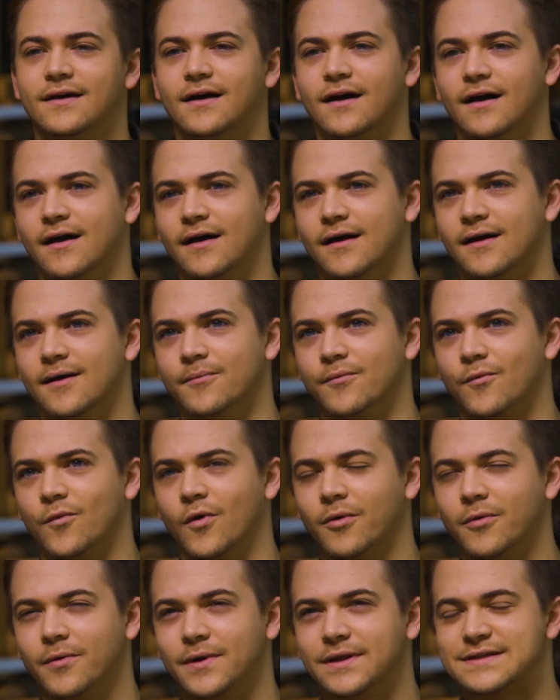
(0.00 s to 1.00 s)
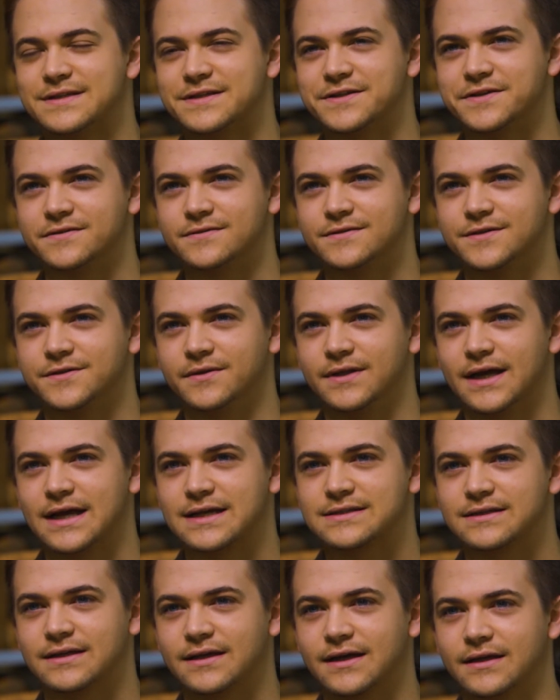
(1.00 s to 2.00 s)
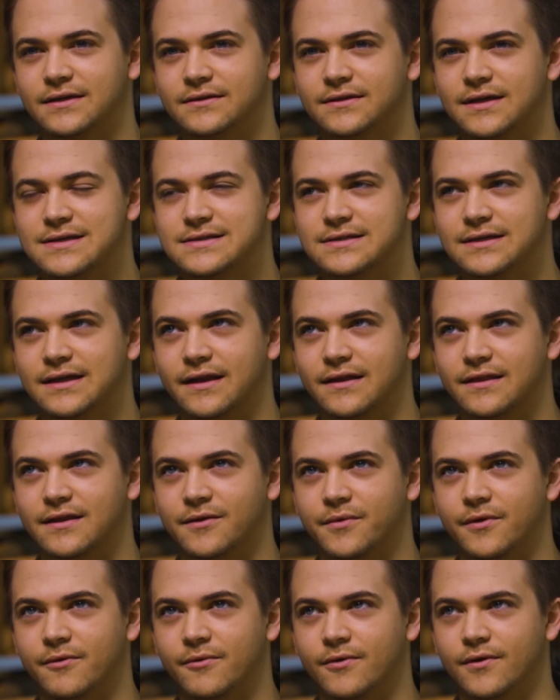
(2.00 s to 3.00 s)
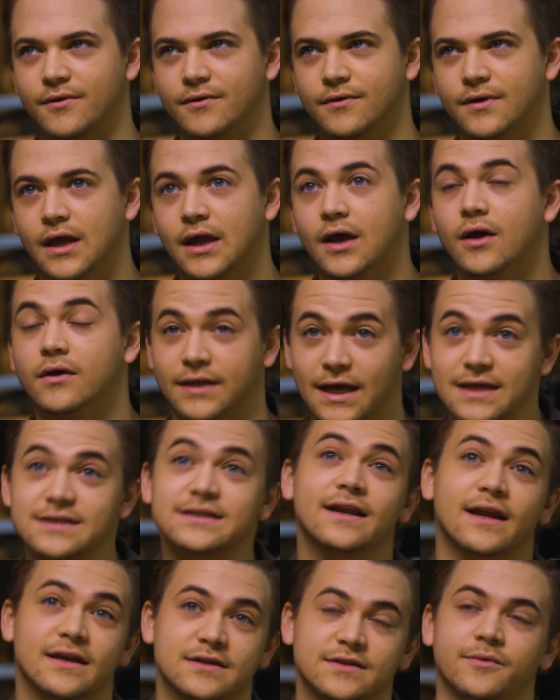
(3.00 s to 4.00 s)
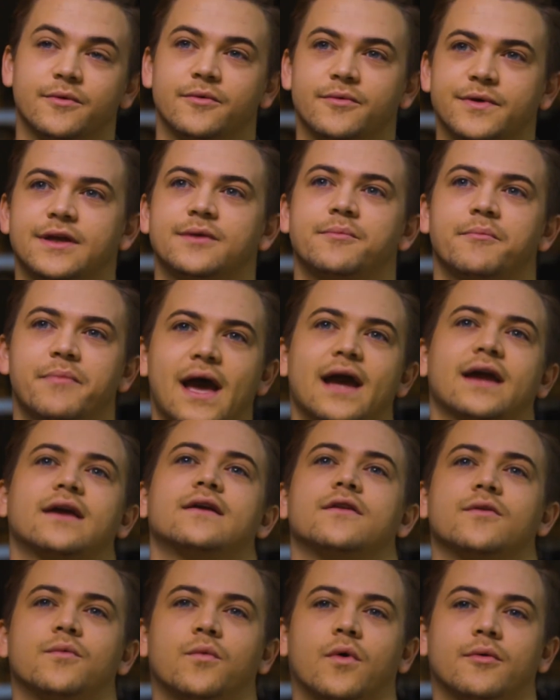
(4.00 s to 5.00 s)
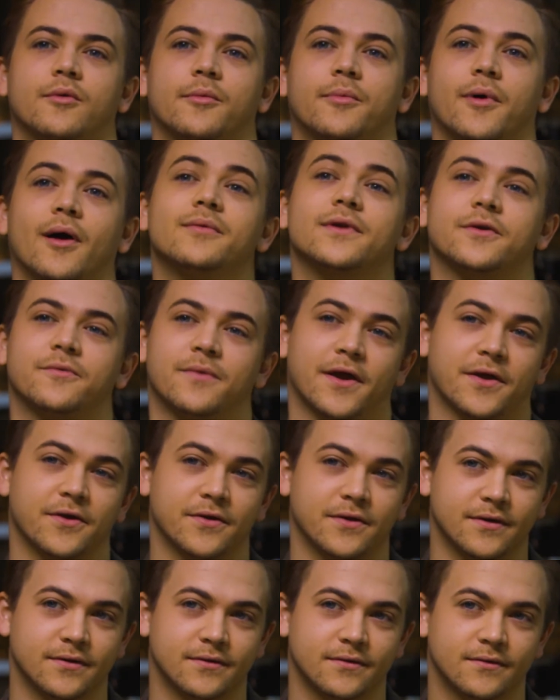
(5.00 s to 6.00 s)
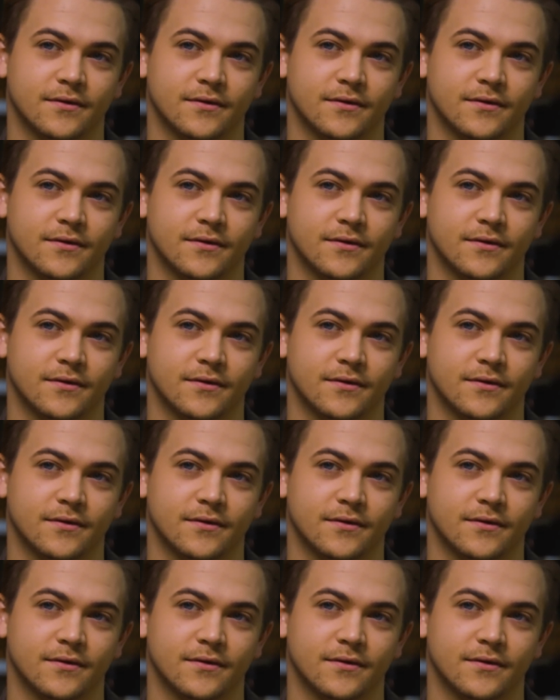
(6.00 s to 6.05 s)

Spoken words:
What were we listening to last night? Last night, actually, we were getting back into the One Republic record.